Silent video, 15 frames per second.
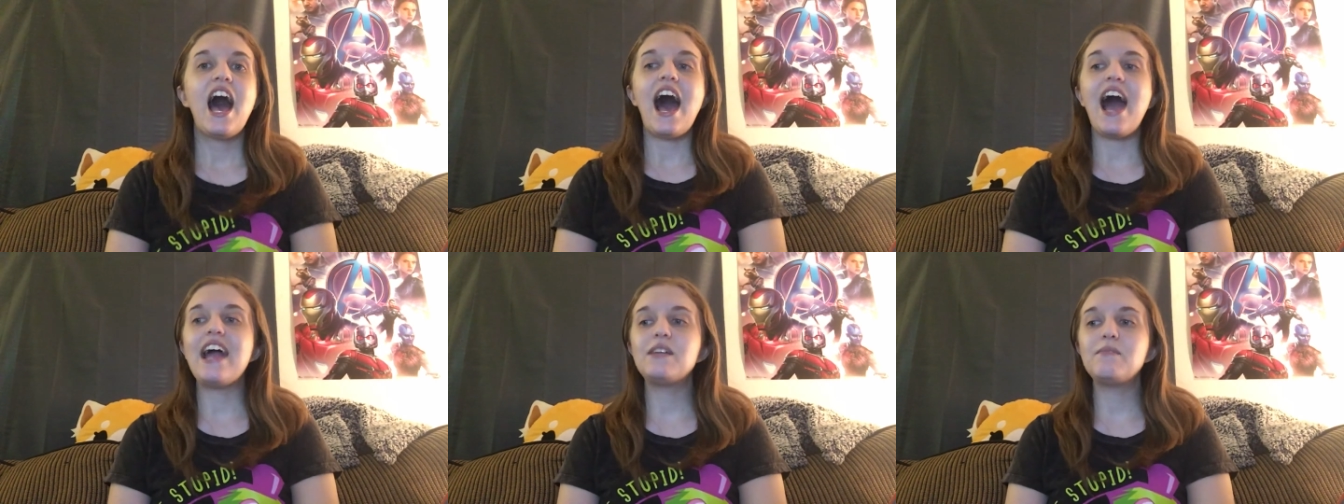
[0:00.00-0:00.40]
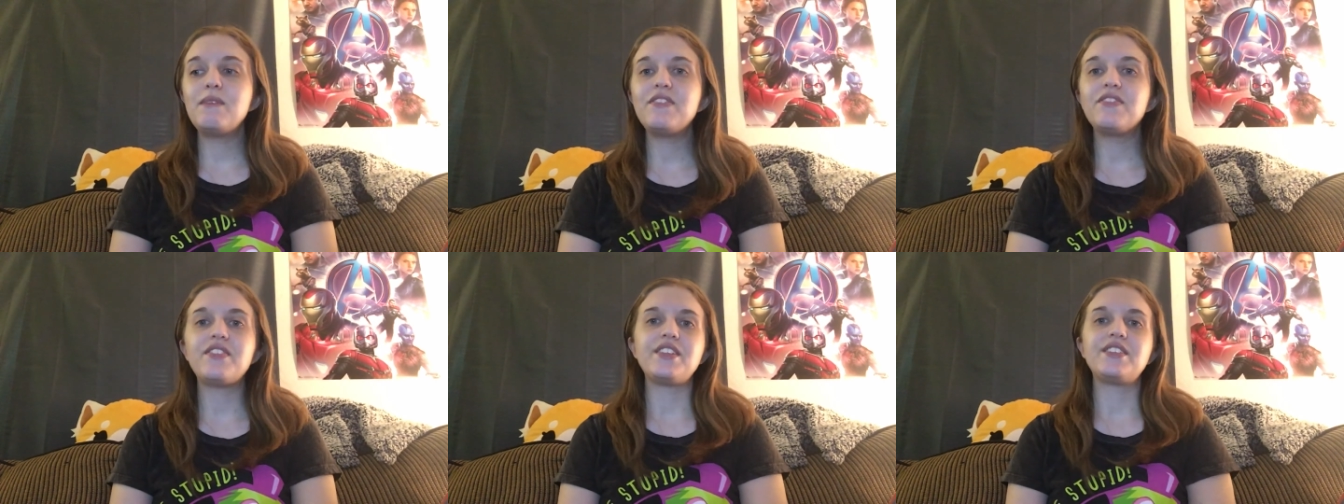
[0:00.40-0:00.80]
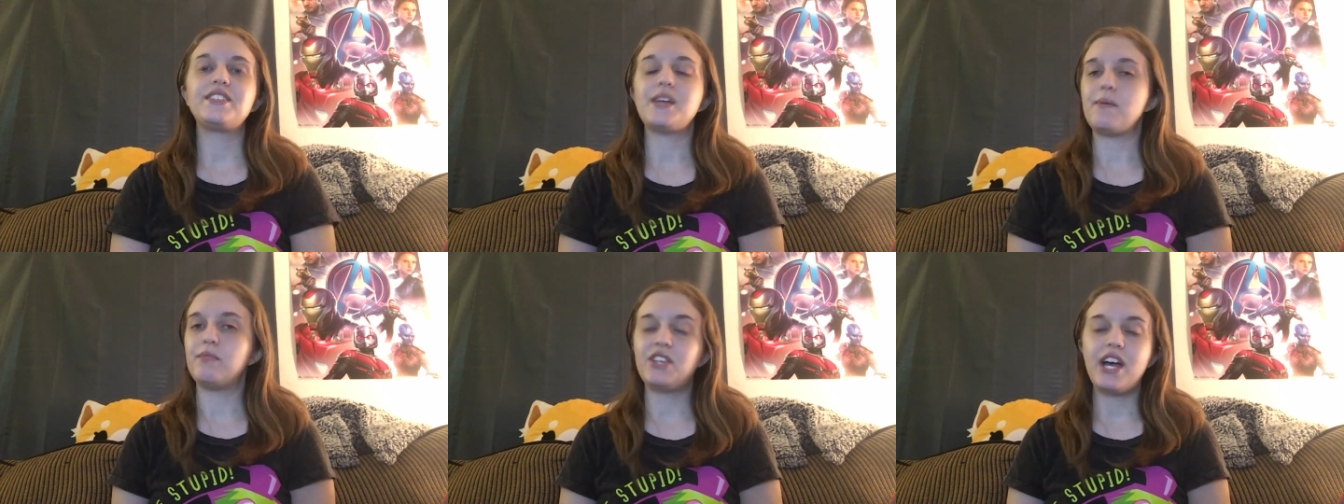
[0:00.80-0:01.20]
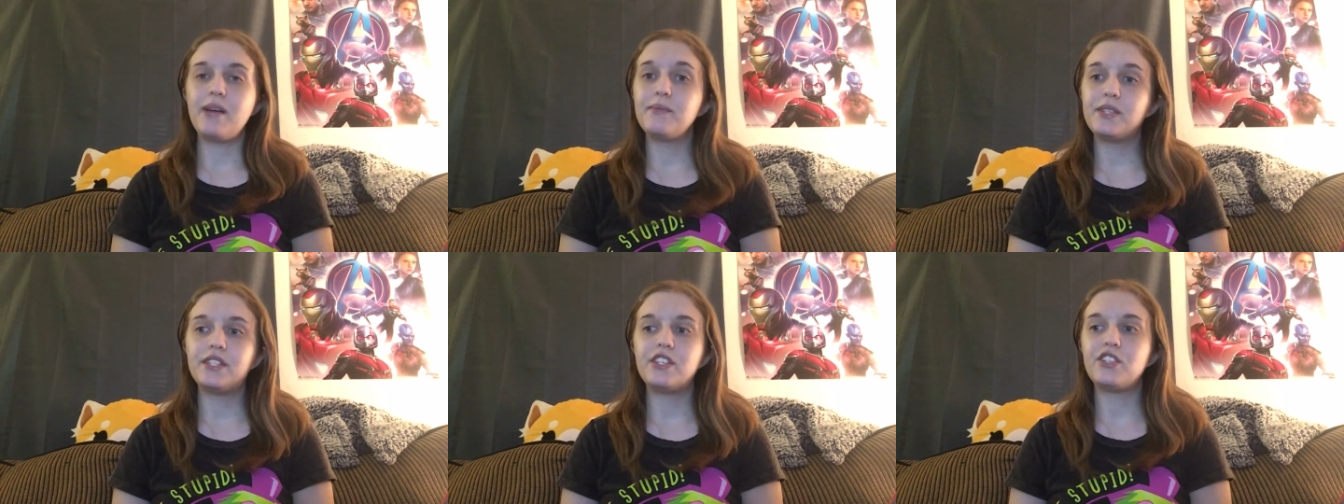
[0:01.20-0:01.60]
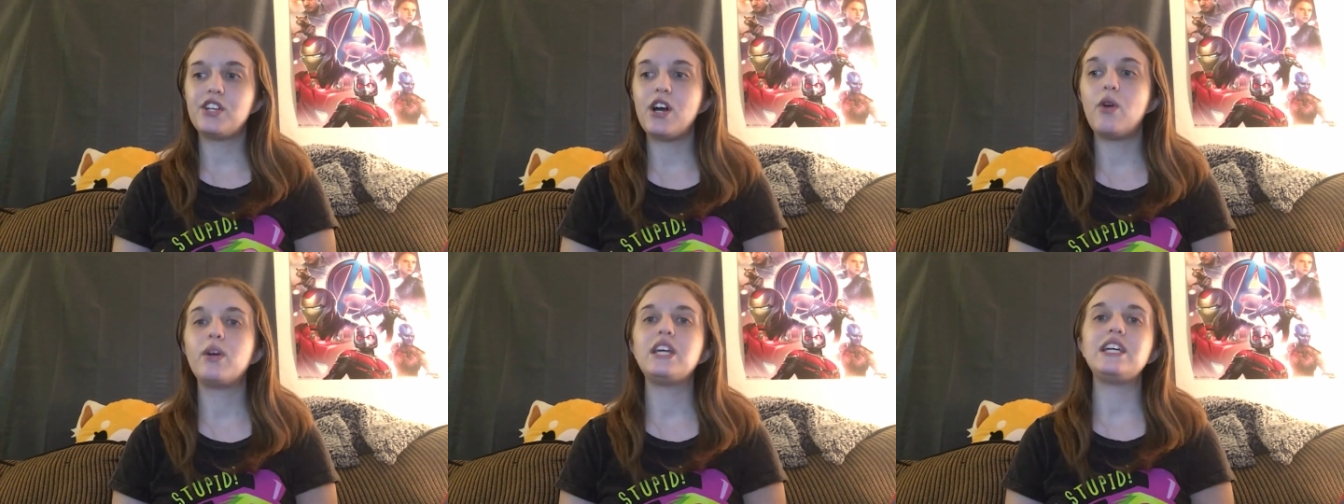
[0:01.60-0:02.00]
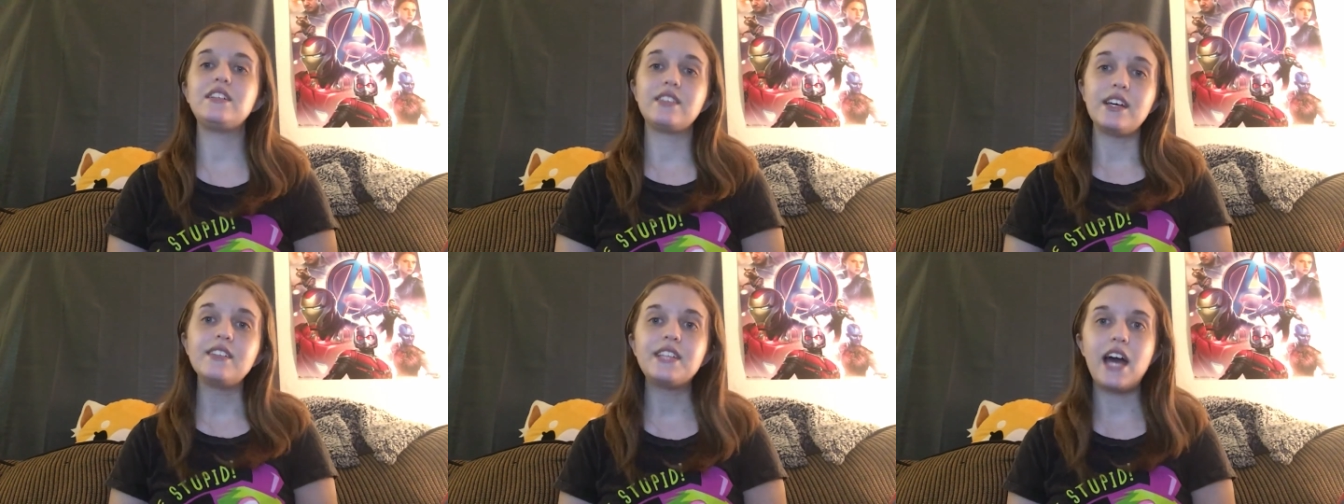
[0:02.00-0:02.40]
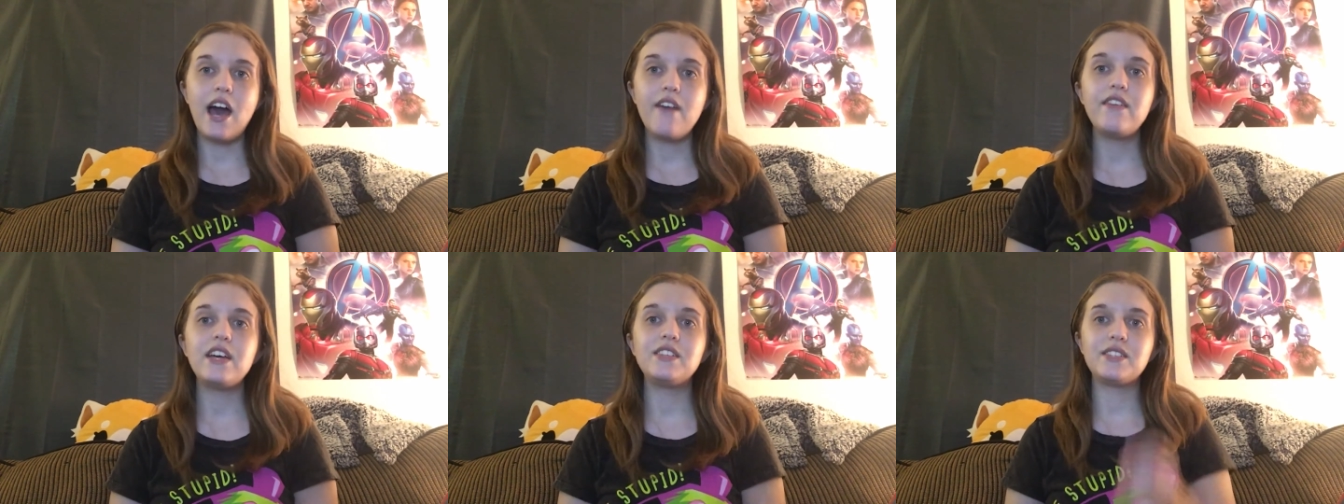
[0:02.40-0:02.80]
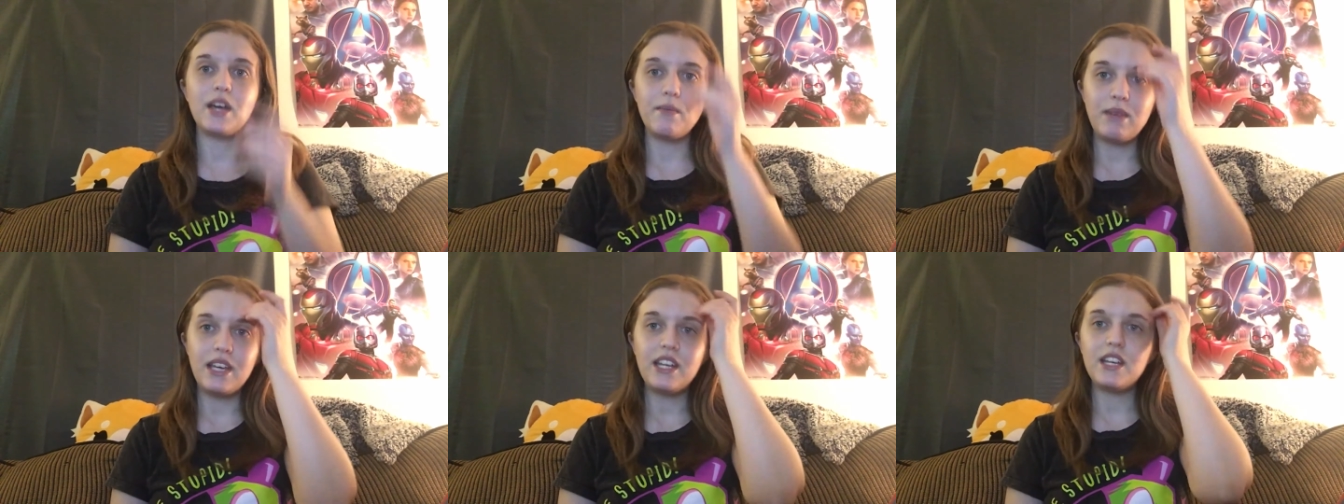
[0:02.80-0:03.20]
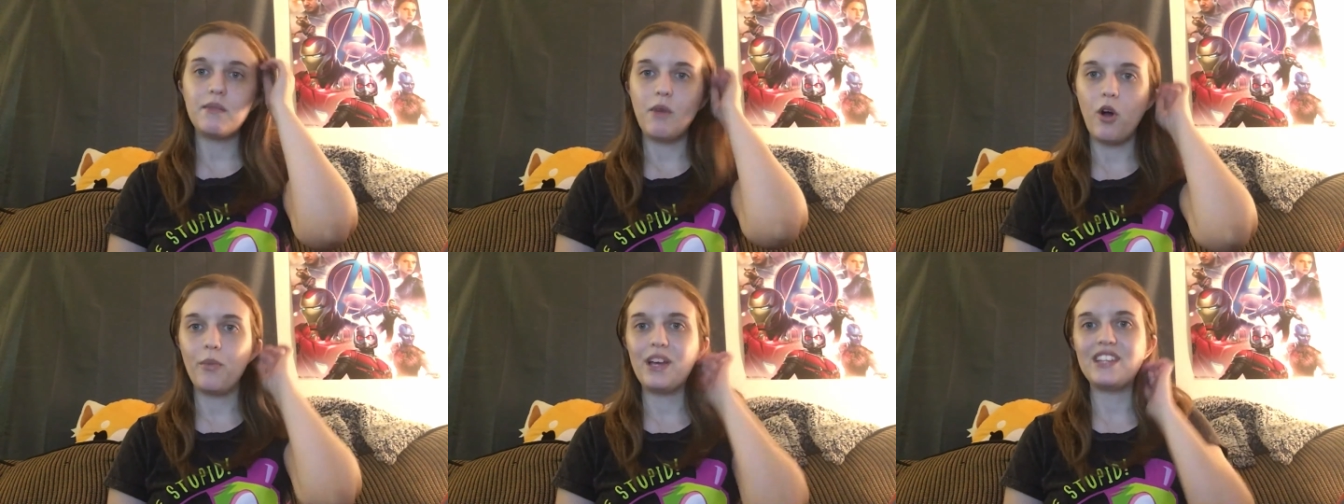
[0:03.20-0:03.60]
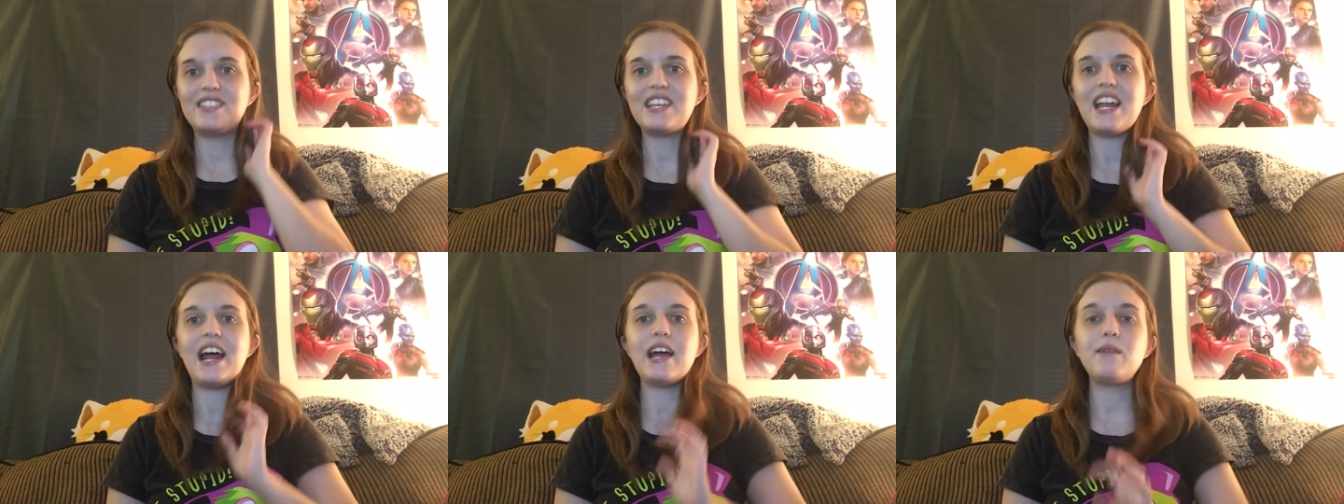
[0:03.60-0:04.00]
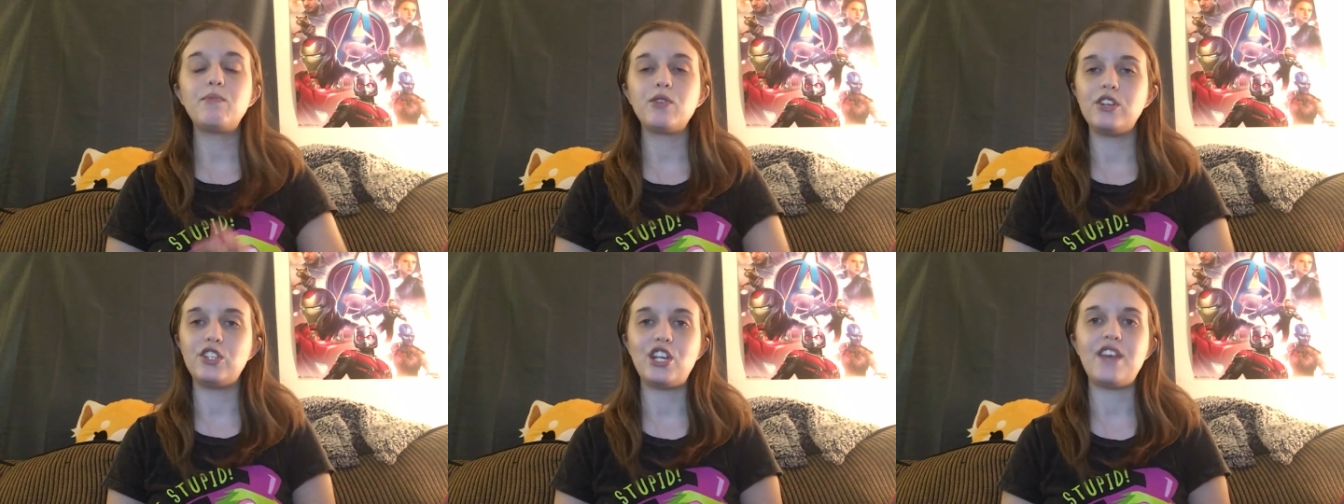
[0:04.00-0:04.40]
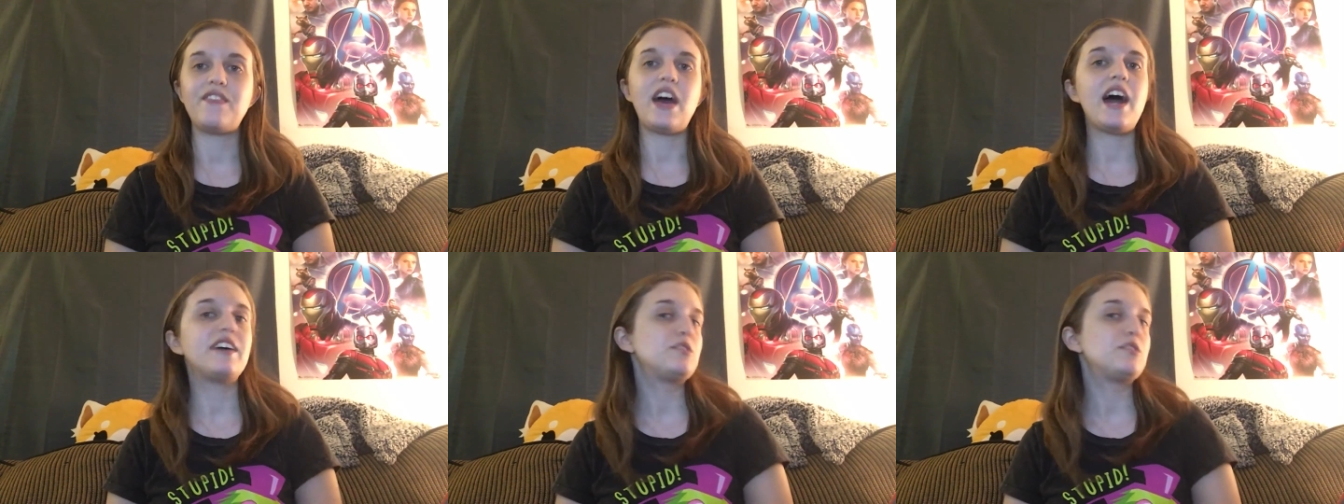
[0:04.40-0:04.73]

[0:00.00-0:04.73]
I admit that sometimes in the show he does have his comedic moments and I appreciate that,